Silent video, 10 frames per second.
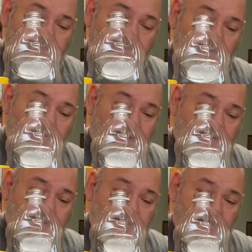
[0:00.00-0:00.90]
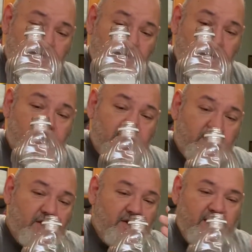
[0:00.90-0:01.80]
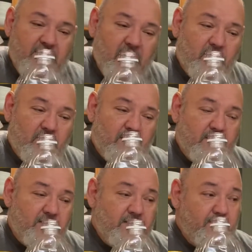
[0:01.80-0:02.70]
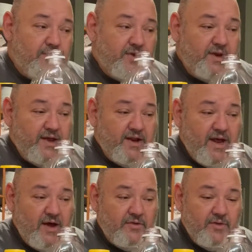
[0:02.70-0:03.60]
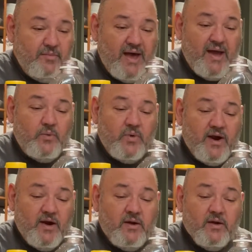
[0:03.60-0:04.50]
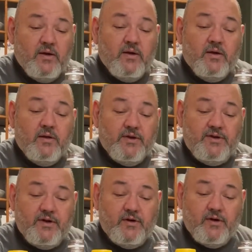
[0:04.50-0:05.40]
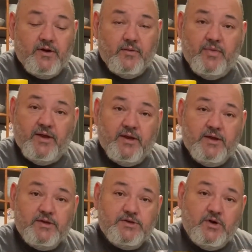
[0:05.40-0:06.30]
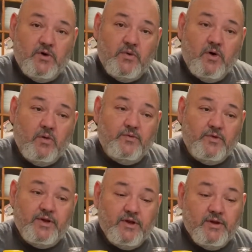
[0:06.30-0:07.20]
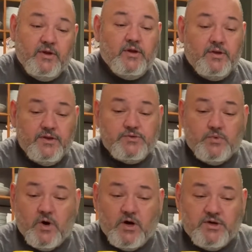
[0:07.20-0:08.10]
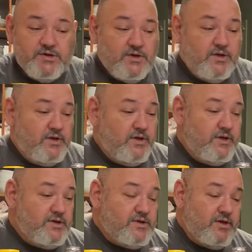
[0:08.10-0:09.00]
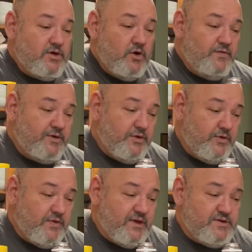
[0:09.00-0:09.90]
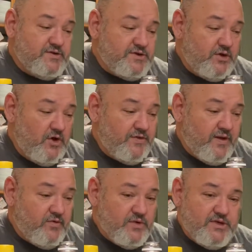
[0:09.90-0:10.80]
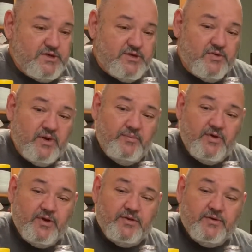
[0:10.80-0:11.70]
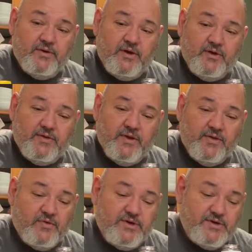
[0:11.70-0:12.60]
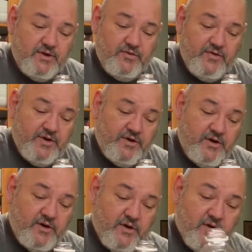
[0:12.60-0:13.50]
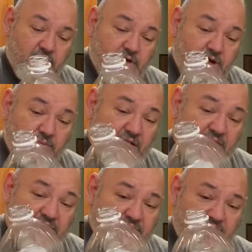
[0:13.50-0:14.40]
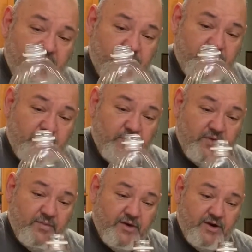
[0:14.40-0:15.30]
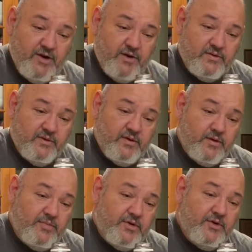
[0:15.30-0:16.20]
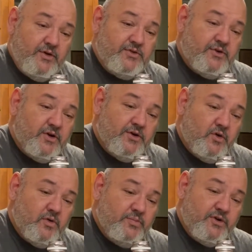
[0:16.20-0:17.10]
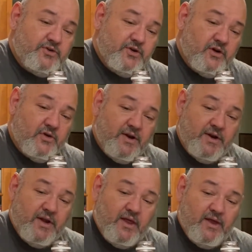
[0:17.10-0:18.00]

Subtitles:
progresses, cutting it out, and then putting it out in the back where the deer are going to be. So hopefully this works. It's going to call for 2 things of salt. Everyone says 3, but I don't think 3 is going to fit in here. I might not even get 2 of them in here. I'm going to put a little sugar. No one puts sugar in it. I like